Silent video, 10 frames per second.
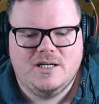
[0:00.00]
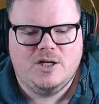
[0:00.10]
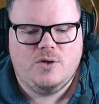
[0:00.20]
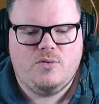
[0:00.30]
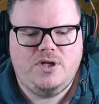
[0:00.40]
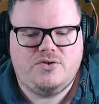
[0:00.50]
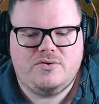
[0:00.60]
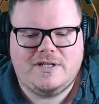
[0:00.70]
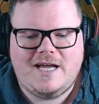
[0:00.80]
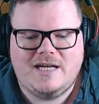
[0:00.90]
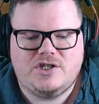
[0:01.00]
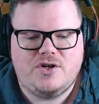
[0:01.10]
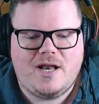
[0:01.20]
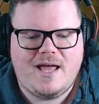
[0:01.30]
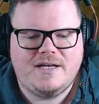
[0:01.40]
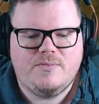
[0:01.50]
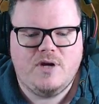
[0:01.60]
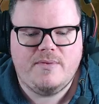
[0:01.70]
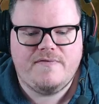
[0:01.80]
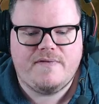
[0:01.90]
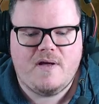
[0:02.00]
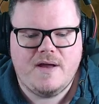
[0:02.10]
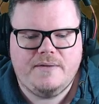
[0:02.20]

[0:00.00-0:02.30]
We draw that extra land and we'll be flying.